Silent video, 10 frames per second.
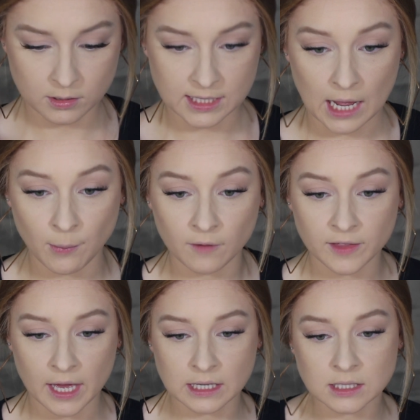Tap off
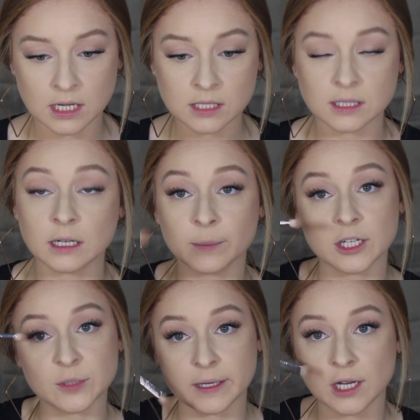the excess, and I'm
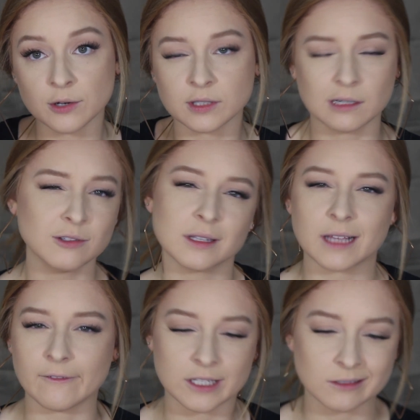gonna do my nose. I don't do this
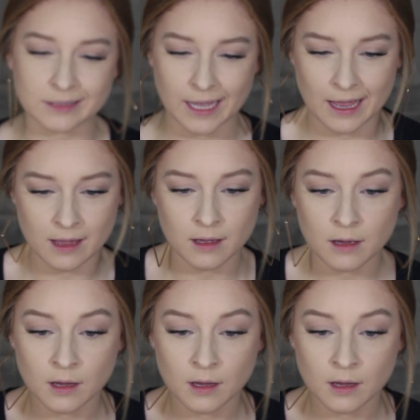every single day.